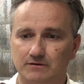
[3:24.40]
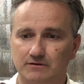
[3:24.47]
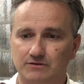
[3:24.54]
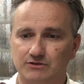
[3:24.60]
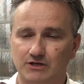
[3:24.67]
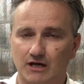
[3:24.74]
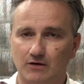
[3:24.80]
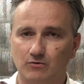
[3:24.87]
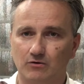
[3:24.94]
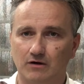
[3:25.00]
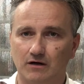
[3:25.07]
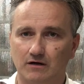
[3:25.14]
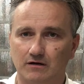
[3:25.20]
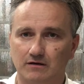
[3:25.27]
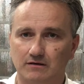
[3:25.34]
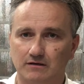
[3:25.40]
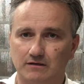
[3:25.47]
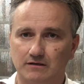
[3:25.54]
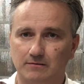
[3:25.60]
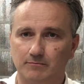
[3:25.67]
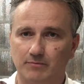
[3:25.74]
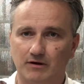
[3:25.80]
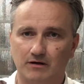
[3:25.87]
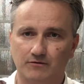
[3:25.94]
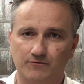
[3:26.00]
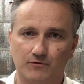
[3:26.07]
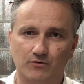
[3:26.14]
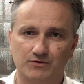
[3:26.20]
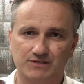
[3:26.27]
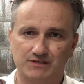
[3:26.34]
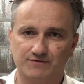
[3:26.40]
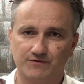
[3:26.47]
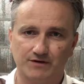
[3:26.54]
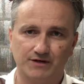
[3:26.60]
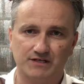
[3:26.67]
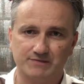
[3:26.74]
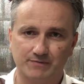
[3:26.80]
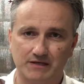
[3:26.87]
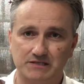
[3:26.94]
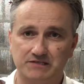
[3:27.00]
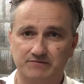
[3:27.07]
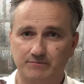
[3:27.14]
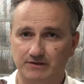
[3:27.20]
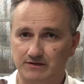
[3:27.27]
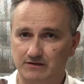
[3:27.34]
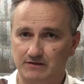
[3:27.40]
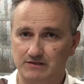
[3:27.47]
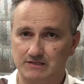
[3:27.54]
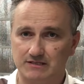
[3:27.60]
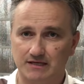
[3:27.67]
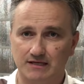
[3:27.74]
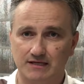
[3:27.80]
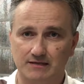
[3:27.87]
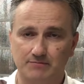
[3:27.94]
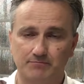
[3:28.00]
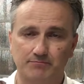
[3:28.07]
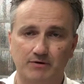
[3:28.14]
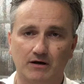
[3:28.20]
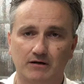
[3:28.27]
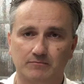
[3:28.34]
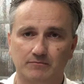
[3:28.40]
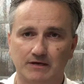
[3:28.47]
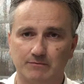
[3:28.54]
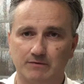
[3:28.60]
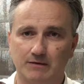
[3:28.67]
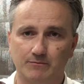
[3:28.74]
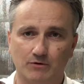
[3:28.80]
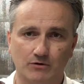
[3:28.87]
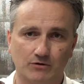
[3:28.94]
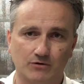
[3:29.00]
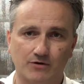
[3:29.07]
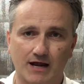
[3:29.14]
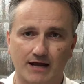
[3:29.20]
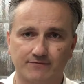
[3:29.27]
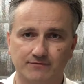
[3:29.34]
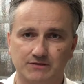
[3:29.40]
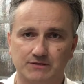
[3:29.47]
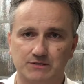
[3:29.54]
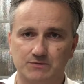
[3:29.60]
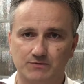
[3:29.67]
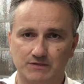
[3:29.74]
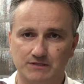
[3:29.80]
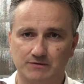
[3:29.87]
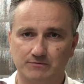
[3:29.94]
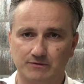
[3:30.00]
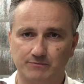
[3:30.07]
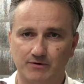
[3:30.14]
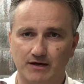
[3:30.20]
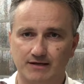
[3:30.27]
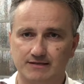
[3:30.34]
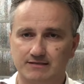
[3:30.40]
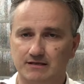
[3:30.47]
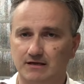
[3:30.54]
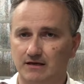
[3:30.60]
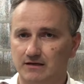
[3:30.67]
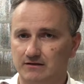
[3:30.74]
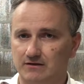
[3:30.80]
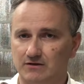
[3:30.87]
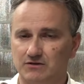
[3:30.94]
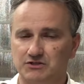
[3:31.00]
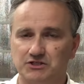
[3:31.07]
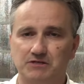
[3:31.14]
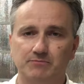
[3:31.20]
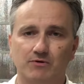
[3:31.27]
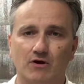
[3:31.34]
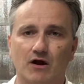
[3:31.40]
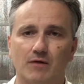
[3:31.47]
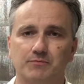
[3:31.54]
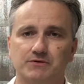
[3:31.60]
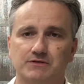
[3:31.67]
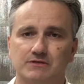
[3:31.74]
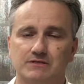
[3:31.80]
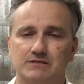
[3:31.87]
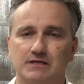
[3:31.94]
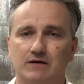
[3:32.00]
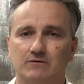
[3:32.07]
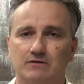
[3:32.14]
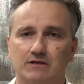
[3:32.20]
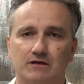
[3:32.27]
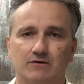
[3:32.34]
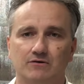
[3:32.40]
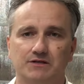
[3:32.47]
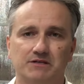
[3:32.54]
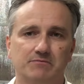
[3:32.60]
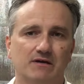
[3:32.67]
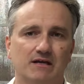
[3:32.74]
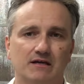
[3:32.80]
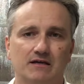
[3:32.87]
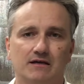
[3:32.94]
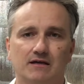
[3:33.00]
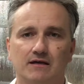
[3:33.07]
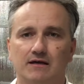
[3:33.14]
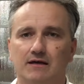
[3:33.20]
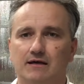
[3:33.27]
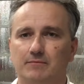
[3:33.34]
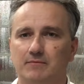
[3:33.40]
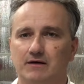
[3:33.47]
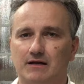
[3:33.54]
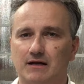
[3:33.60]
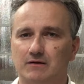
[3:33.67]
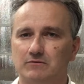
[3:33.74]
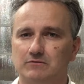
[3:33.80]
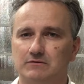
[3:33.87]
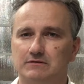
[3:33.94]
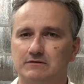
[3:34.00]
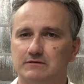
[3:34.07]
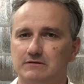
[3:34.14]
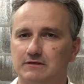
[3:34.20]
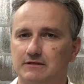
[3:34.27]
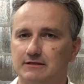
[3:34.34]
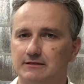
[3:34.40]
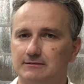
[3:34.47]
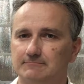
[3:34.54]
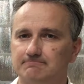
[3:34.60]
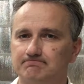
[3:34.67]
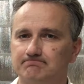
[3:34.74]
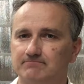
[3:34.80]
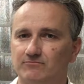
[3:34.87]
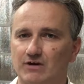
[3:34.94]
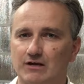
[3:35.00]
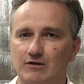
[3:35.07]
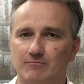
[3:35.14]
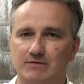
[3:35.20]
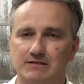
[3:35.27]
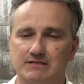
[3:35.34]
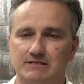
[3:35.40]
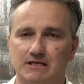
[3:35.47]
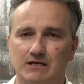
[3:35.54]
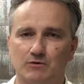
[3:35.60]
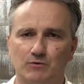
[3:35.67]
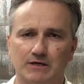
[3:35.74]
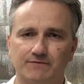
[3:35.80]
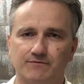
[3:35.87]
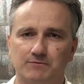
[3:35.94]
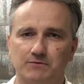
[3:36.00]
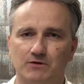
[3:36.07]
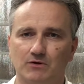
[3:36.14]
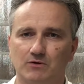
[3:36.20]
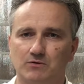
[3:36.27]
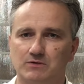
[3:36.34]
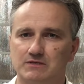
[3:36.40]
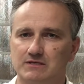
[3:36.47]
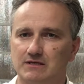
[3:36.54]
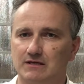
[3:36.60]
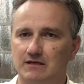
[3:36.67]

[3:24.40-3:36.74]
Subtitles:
Jaguar part, of course, is very expensive, but there's a part made by Motorcraft which is reasonably priced. There are cheaper options out there on eBay, but I would recommend staying away from those.